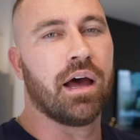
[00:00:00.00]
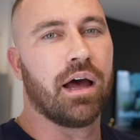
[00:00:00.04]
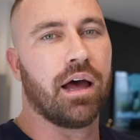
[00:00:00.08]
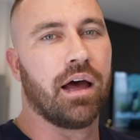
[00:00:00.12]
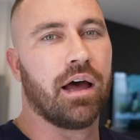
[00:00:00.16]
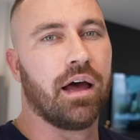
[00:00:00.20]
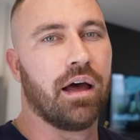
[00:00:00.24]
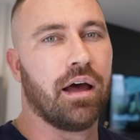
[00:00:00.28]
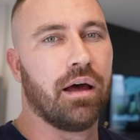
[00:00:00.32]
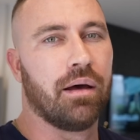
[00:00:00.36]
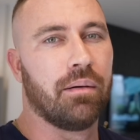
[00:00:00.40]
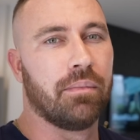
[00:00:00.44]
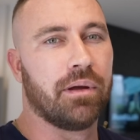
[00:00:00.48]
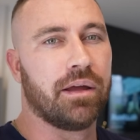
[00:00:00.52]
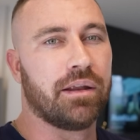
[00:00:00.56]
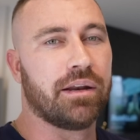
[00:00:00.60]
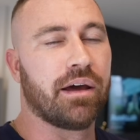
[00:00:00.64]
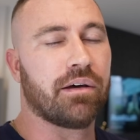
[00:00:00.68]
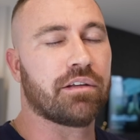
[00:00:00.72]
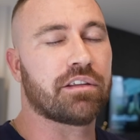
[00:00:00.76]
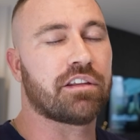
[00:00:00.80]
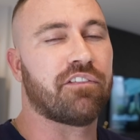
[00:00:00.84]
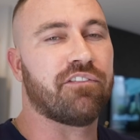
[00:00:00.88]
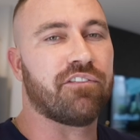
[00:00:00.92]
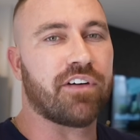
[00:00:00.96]

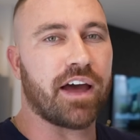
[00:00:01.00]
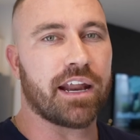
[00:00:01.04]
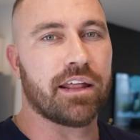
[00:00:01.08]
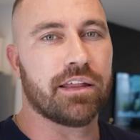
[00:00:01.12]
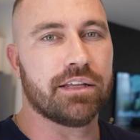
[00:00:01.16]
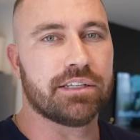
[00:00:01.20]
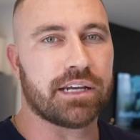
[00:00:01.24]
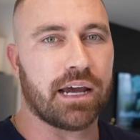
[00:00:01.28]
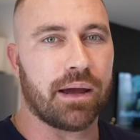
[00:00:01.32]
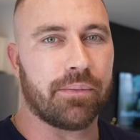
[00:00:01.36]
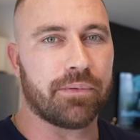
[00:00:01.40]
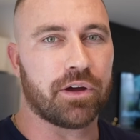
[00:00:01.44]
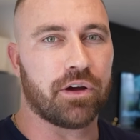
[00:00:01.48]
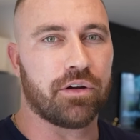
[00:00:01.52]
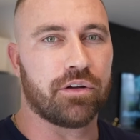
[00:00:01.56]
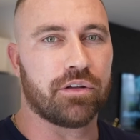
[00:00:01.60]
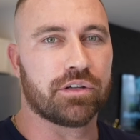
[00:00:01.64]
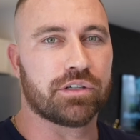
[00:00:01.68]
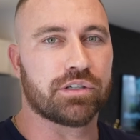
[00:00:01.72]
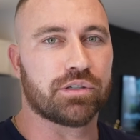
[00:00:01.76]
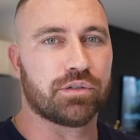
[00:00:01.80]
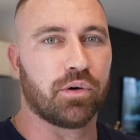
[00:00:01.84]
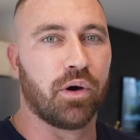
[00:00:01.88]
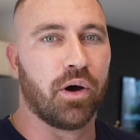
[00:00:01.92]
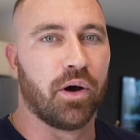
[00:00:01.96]
Now it's finally time to go to the
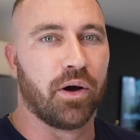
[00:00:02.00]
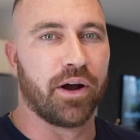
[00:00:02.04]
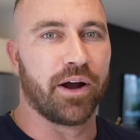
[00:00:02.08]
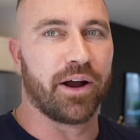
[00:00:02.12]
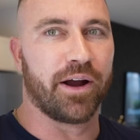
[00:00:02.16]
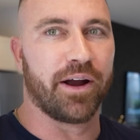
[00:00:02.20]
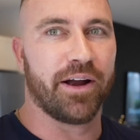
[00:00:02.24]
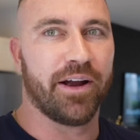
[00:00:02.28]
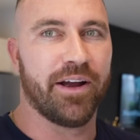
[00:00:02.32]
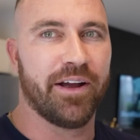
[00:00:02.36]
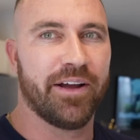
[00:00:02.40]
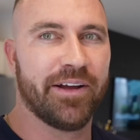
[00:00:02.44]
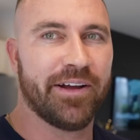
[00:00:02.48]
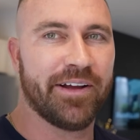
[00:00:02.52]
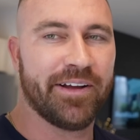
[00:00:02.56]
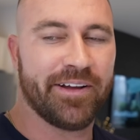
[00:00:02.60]
store.